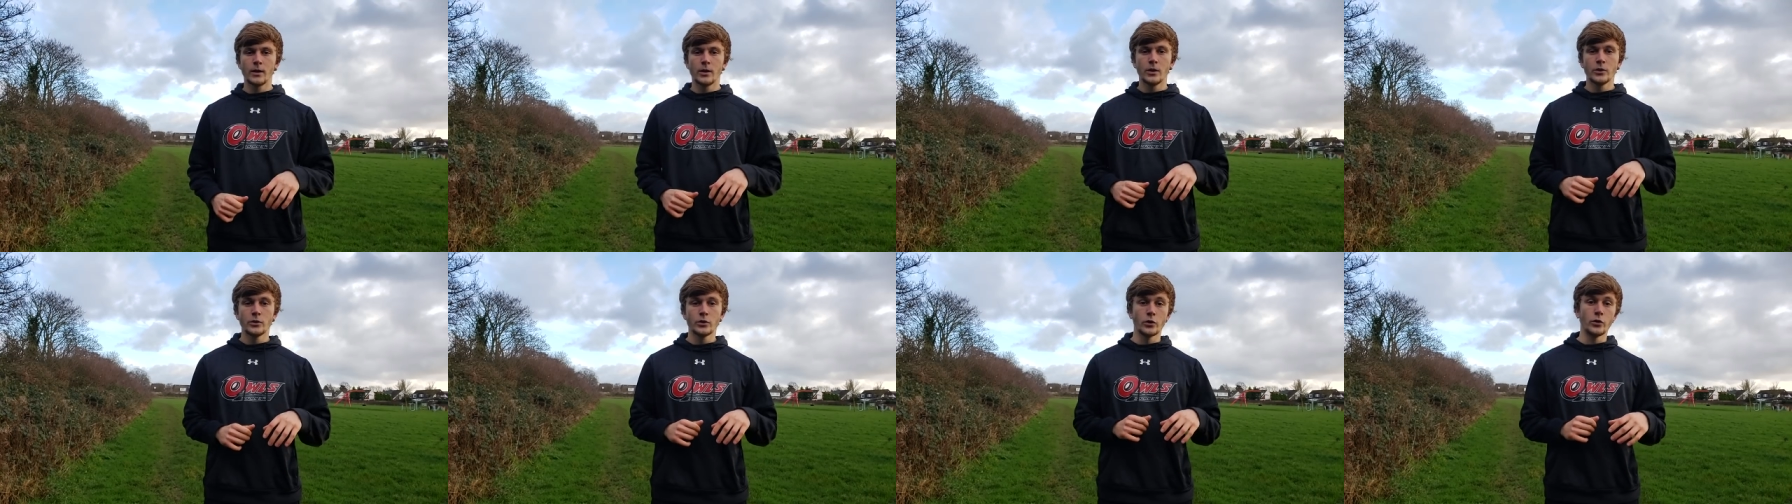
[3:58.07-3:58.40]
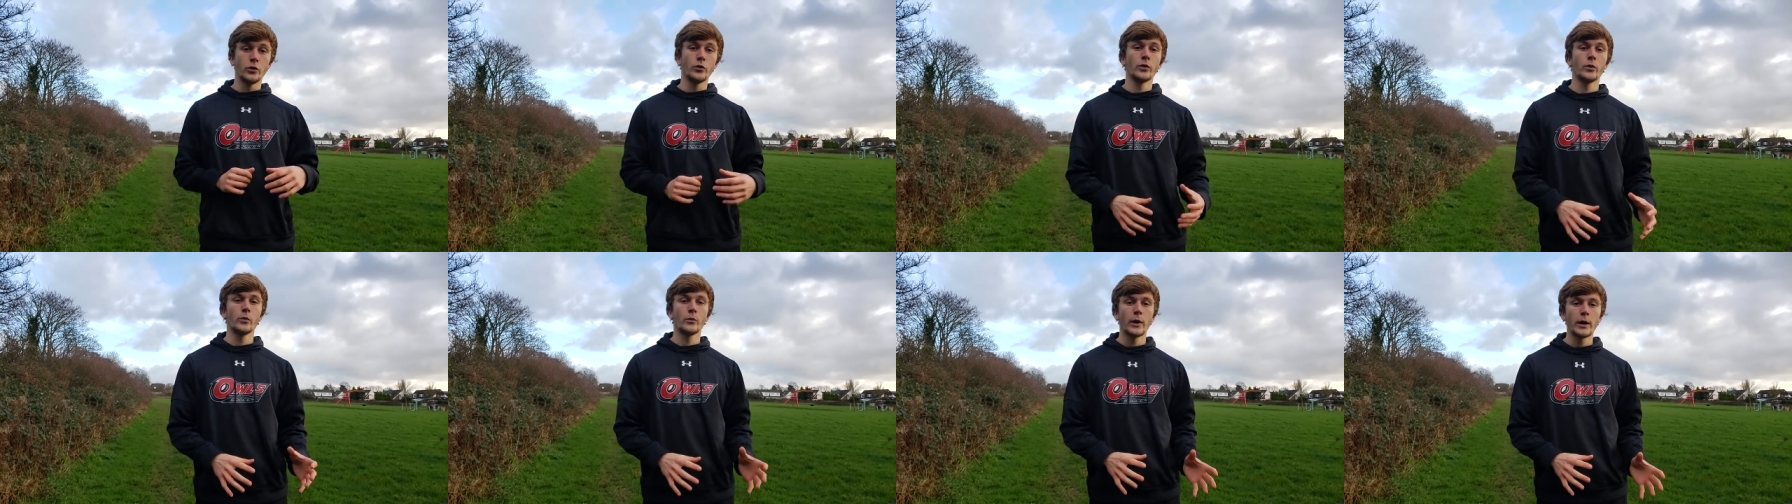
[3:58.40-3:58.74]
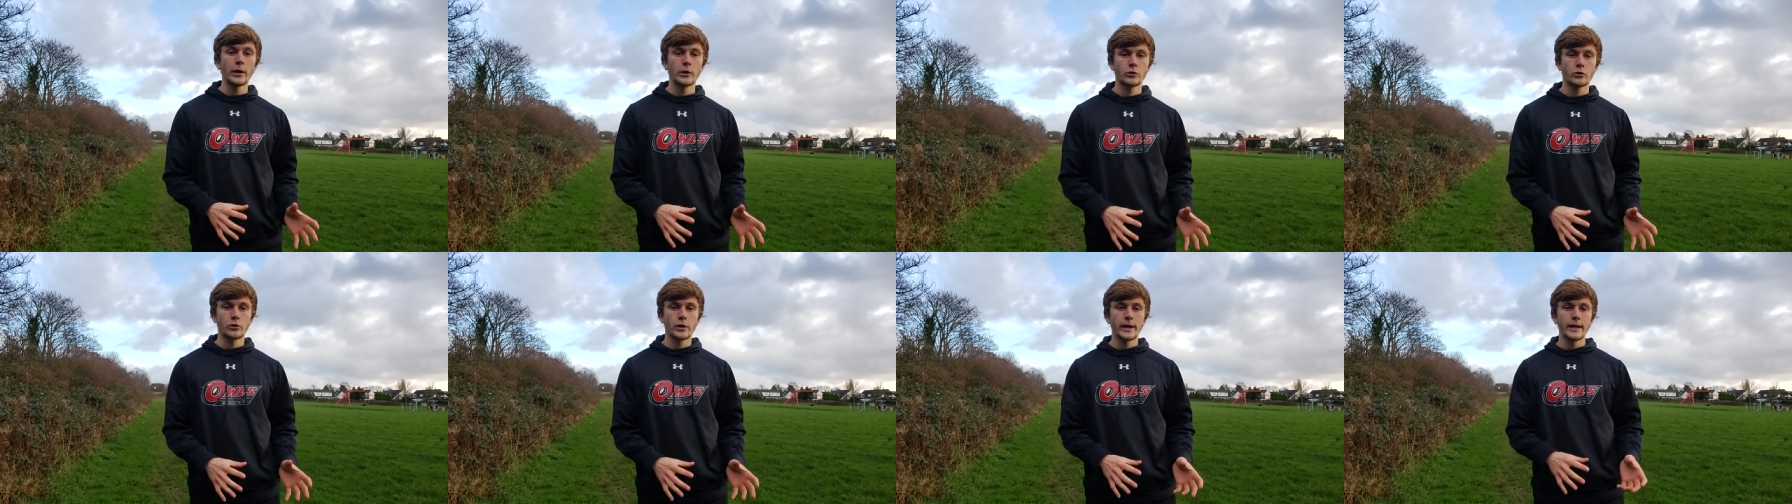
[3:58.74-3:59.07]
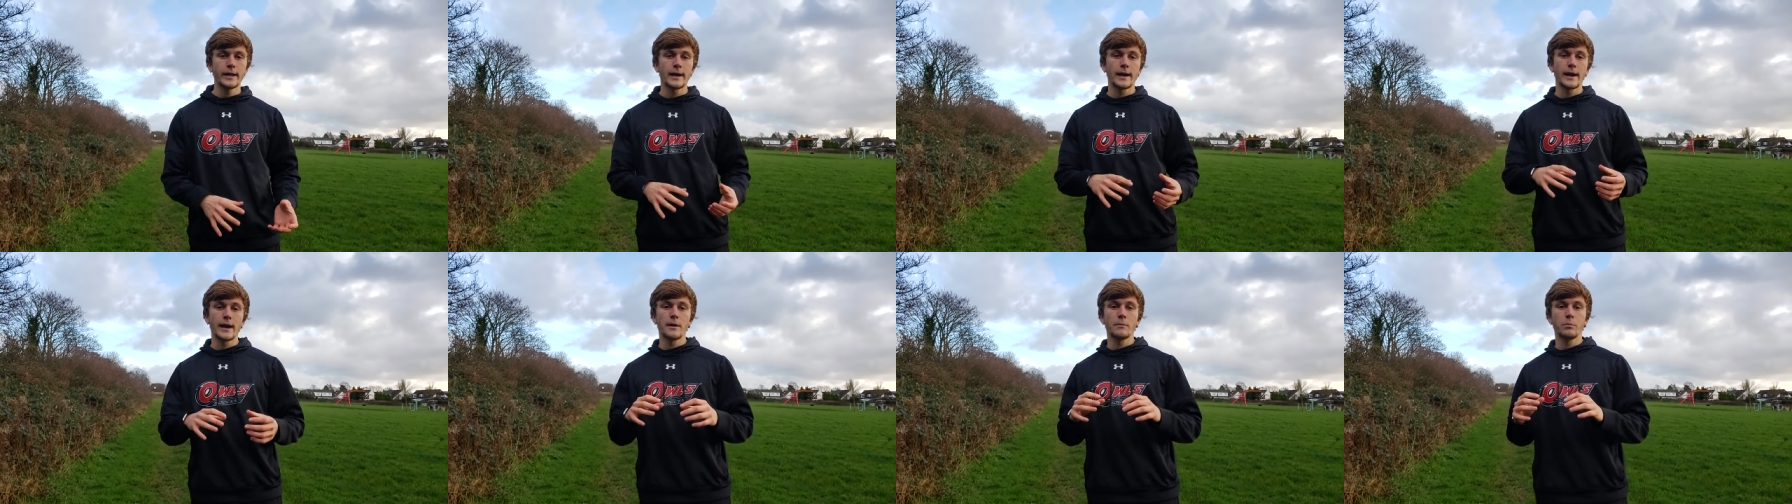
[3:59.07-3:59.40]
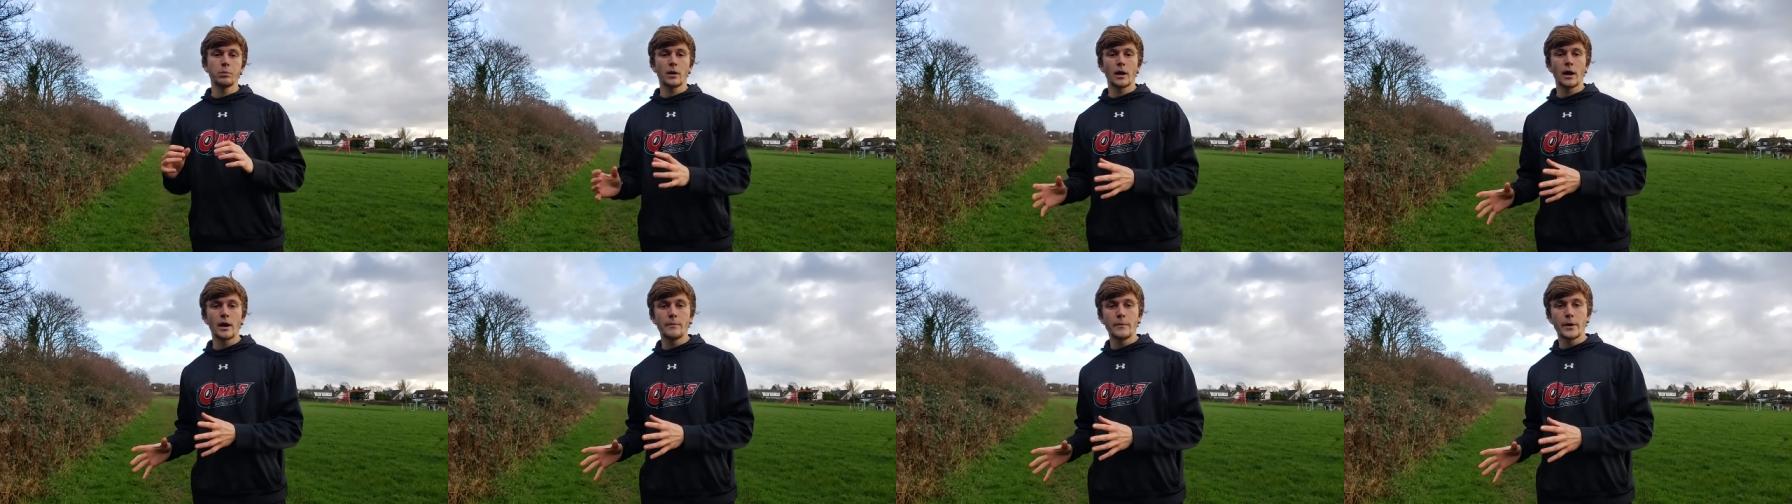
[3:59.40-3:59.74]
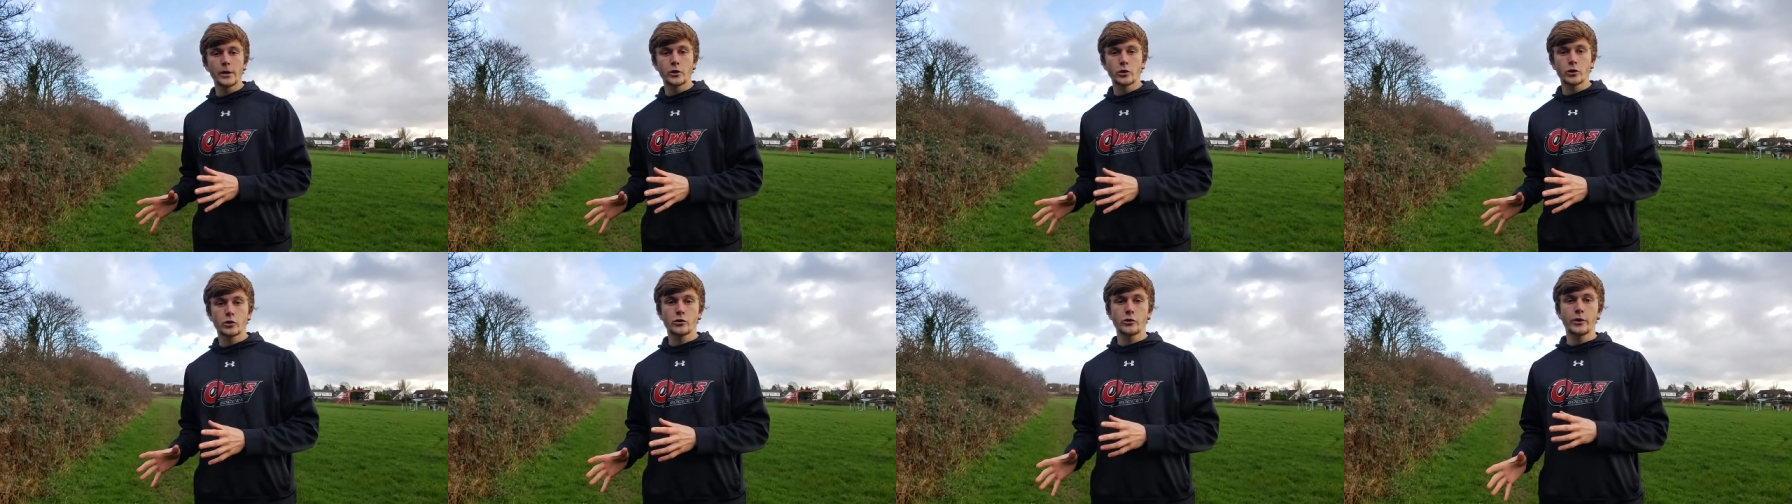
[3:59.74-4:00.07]
So doing weight training and
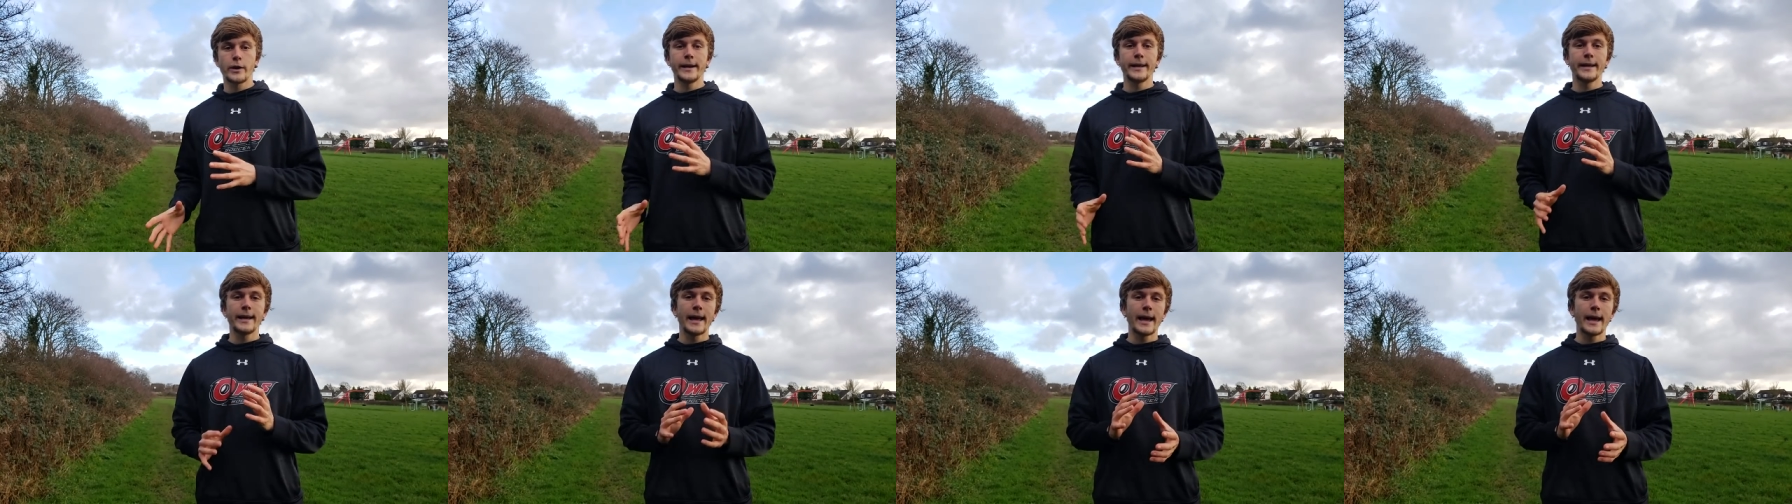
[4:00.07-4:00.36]
plyometric training